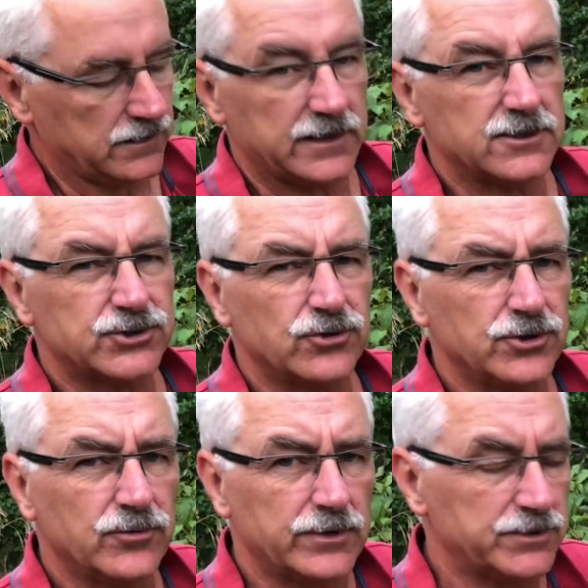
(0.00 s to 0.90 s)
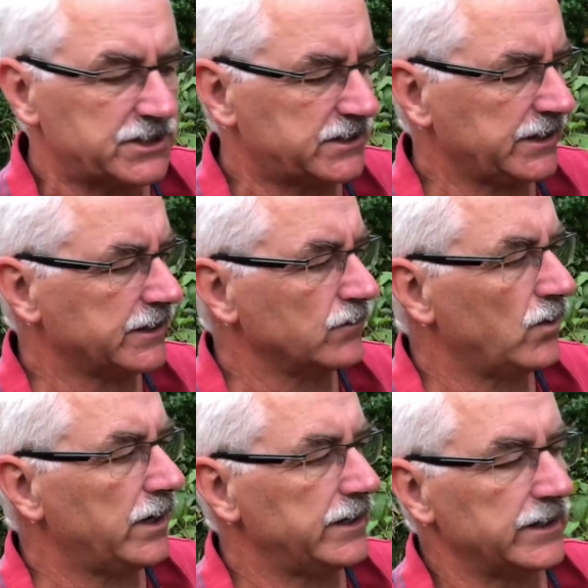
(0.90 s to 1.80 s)
And I'll show you when we stick it
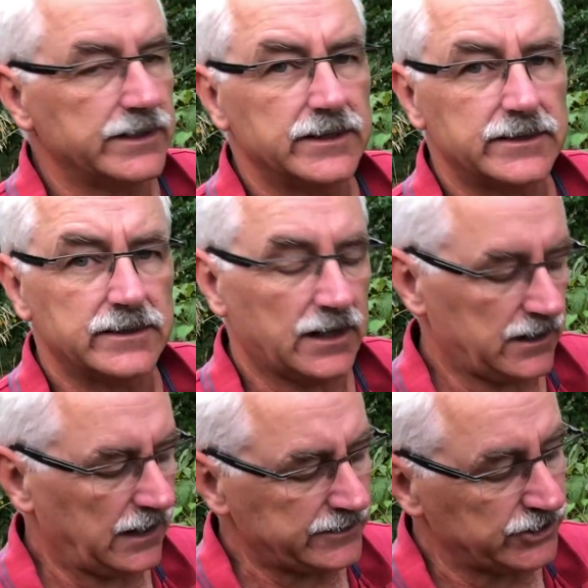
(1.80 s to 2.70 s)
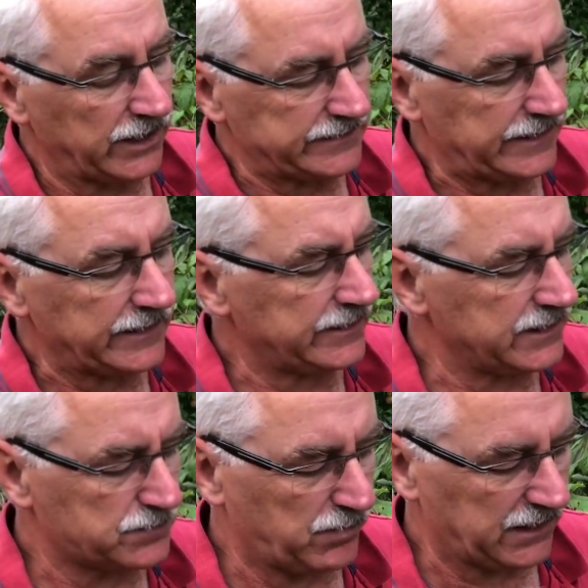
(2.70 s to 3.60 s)
why I, uh, actually I take
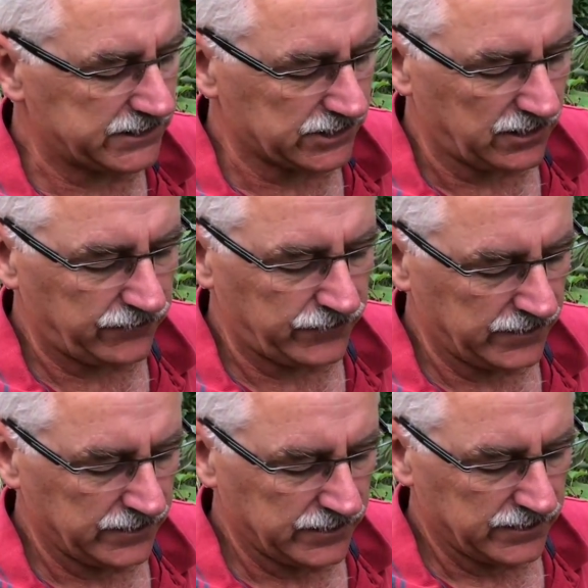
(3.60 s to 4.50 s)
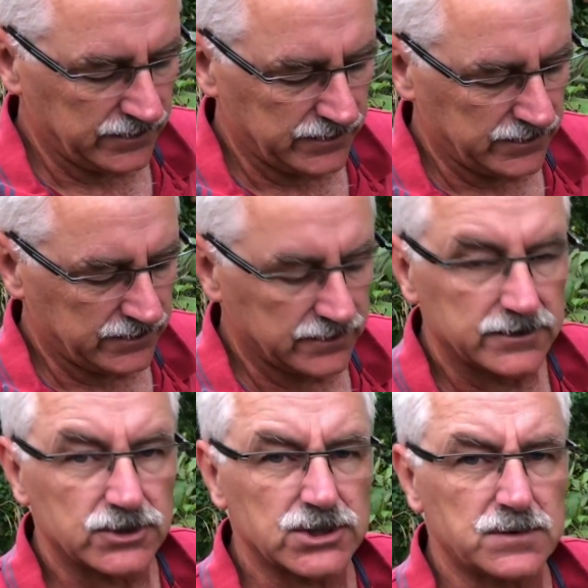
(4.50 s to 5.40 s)
these buds off
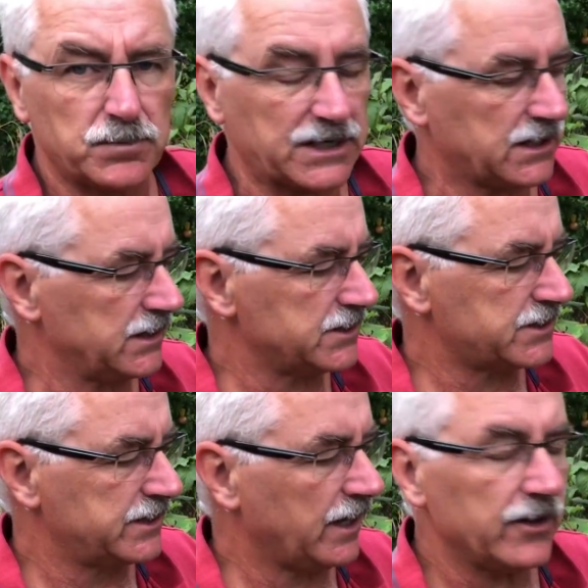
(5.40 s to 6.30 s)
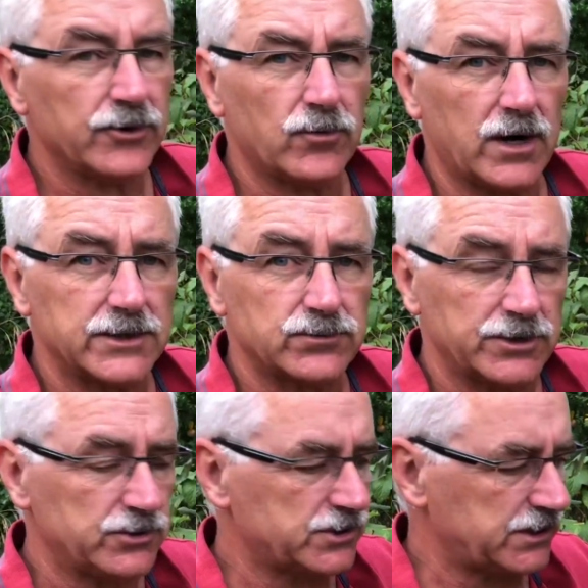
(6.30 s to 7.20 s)
just because otherwise
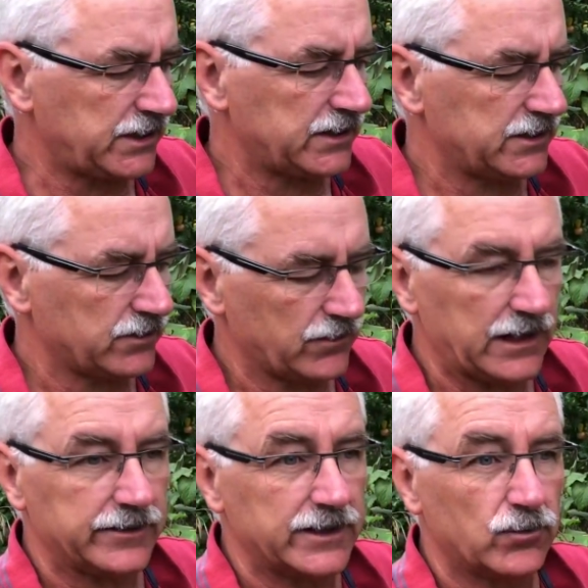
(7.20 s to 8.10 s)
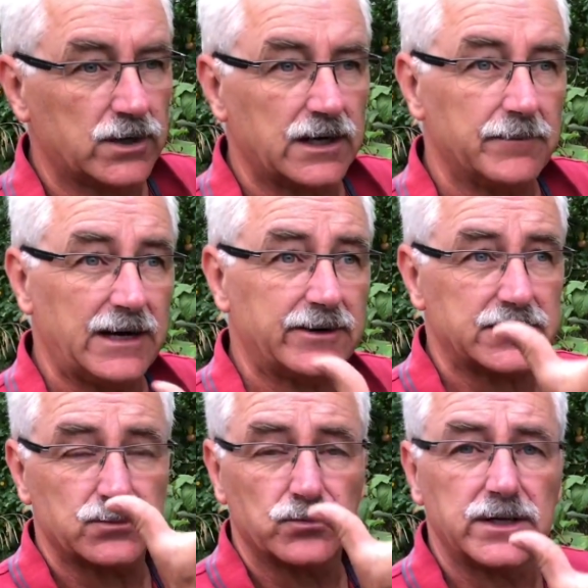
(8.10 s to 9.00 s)
when you stick it in the ground, it will come out
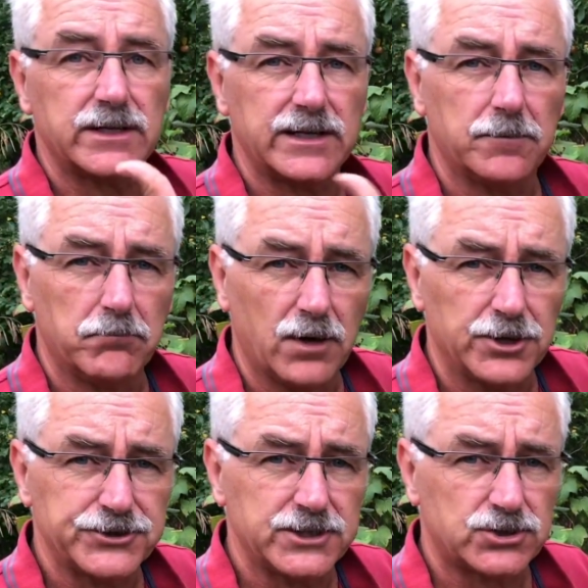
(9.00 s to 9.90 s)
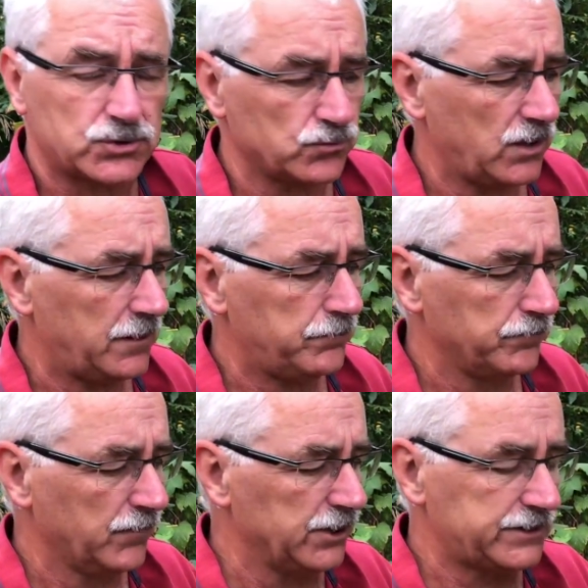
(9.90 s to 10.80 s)
as really a multi-shrub,
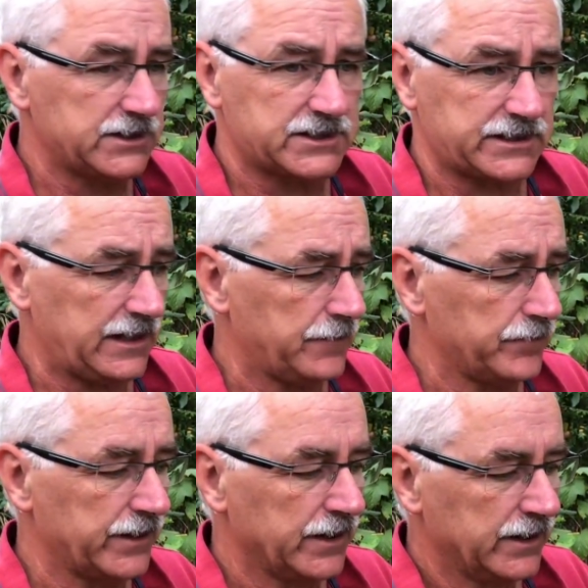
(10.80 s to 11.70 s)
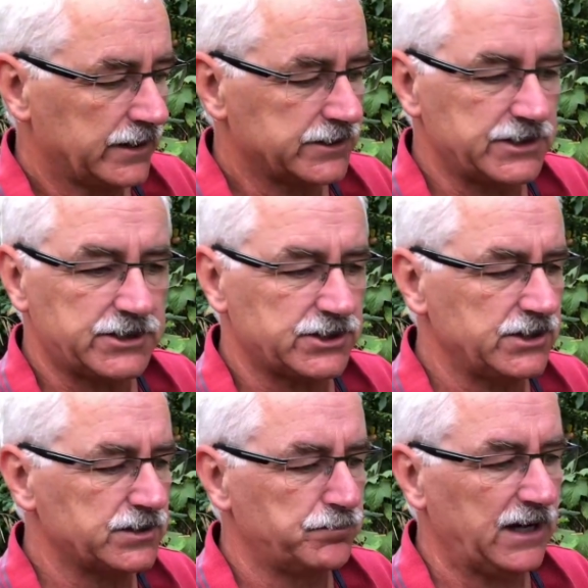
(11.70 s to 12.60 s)
multi-stemmed, because each of
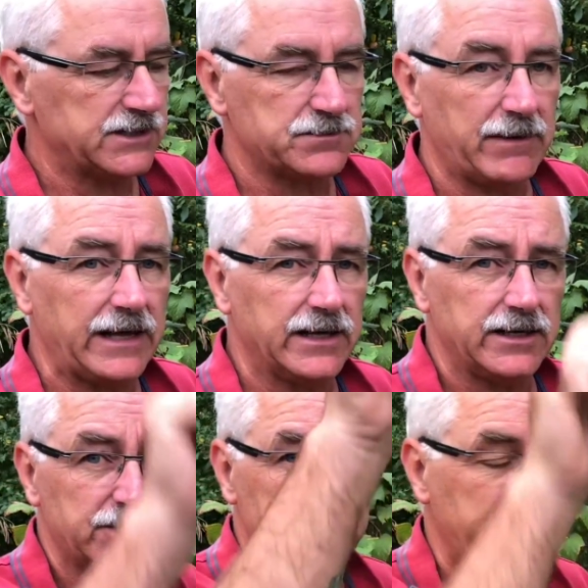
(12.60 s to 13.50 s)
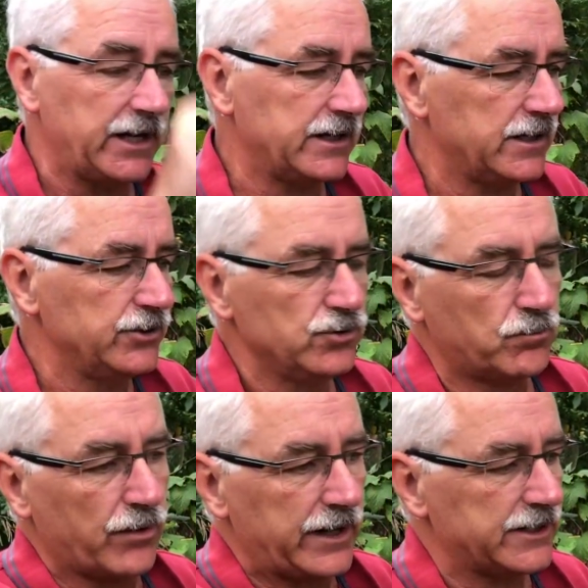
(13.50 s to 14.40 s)
these buds may initiate a new
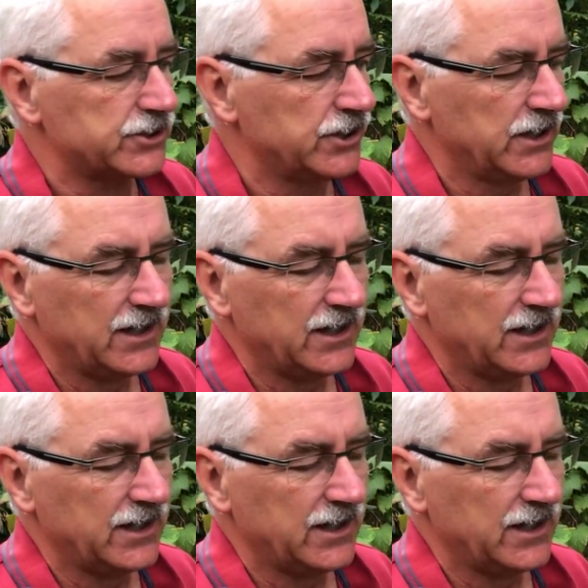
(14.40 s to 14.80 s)
branch.